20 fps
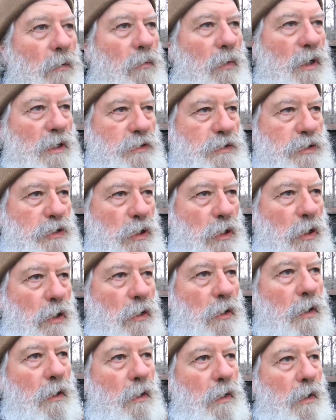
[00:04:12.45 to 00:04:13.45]
was
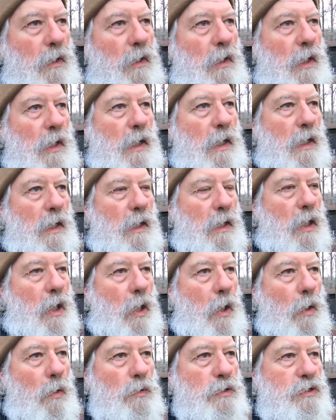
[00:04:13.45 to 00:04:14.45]
your
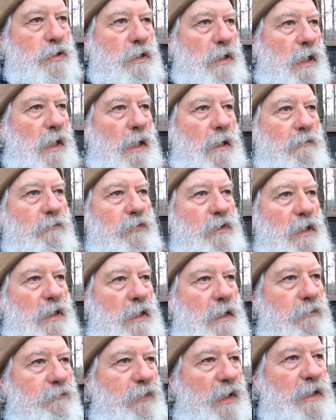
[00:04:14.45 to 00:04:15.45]
host of
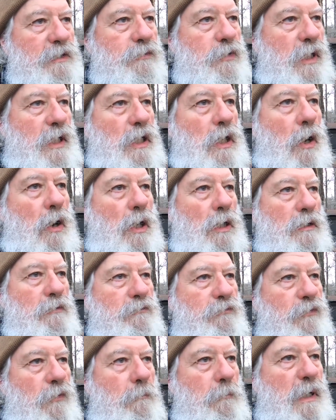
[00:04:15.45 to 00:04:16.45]
the Victory
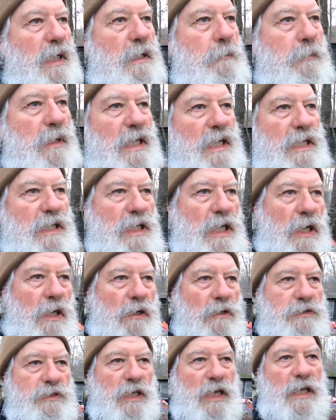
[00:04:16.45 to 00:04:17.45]
Garden for many, many
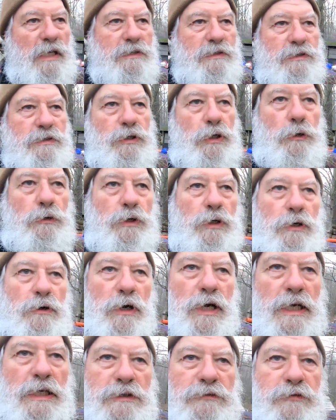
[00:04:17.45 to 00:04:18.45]
years. He has 2
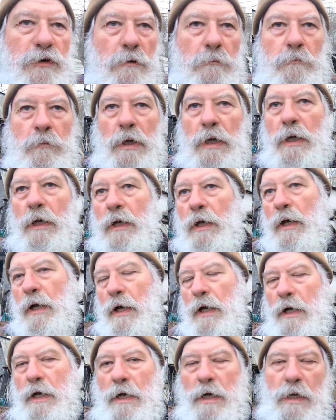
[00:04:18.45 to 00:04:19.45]
degrees from
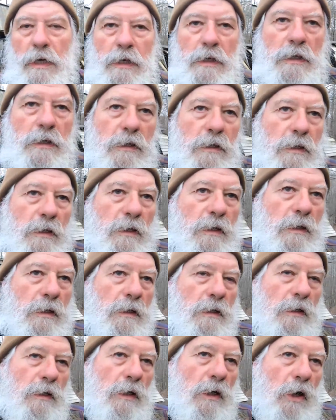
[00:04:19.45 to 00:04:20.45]

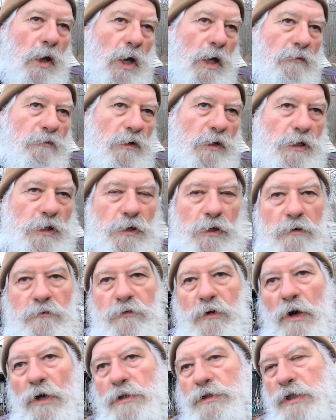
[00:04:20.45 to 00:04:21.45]
Harvard
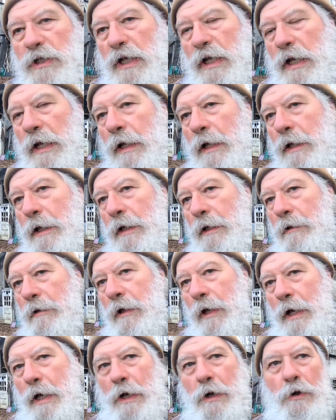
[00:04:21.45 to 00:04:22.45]
University.
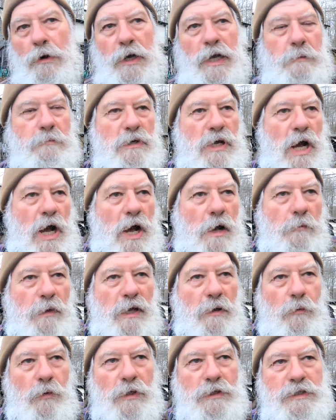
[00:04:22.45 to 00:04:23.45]
I heard him
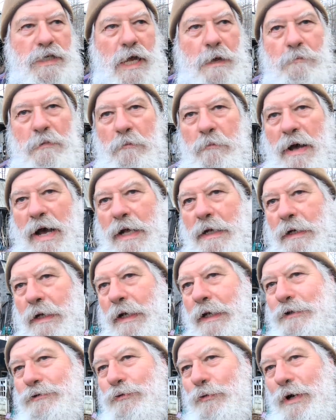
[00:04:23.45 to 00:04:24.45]
comment one time about in
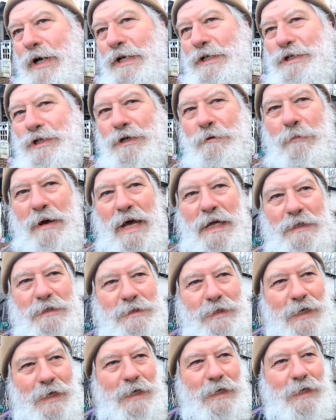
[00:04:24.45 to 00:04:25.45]
his region about